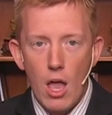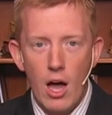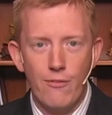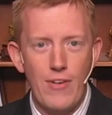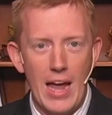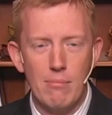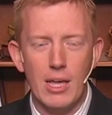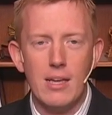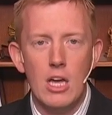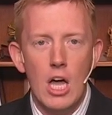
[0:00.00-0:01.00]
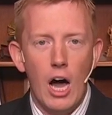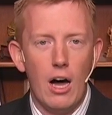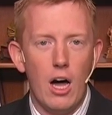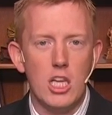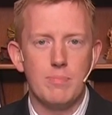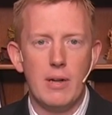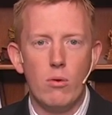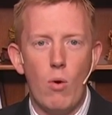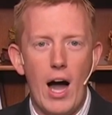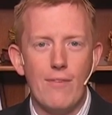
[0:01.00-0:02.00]
A family, a husband
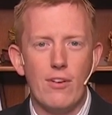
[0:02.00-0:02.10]
and wife,